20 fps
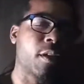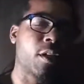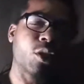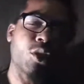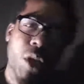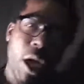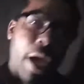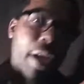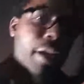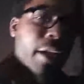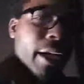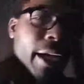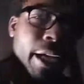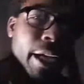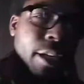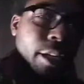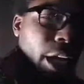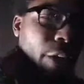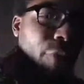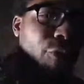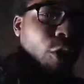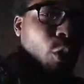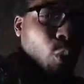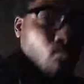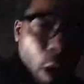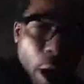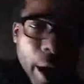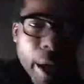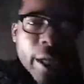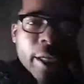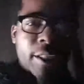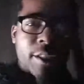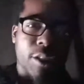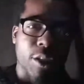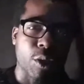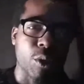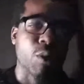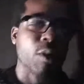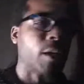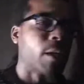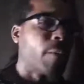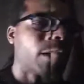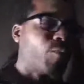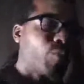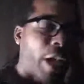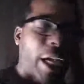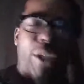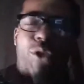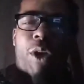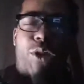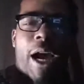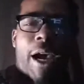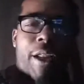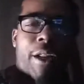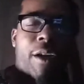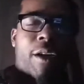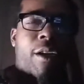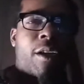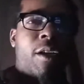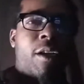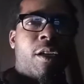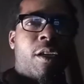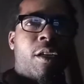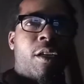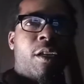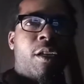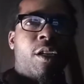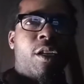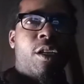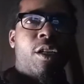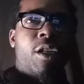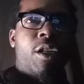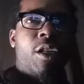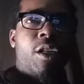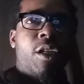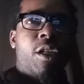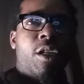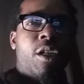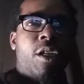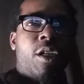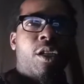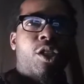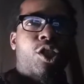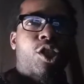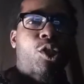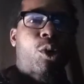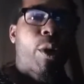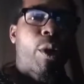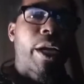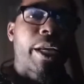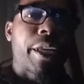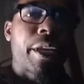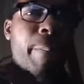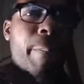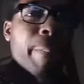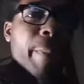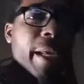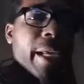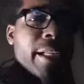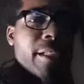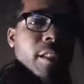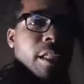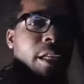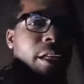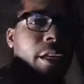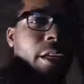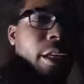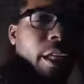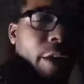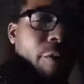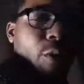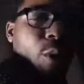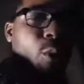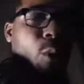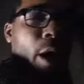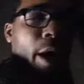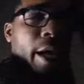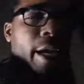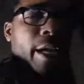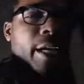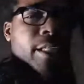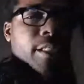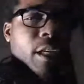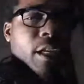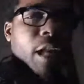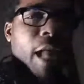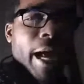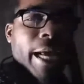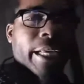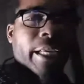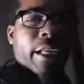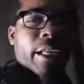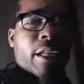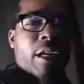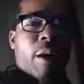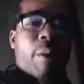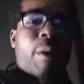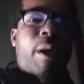Trying to, in different ways too. They trying to trick the beast in the different ways of liking them.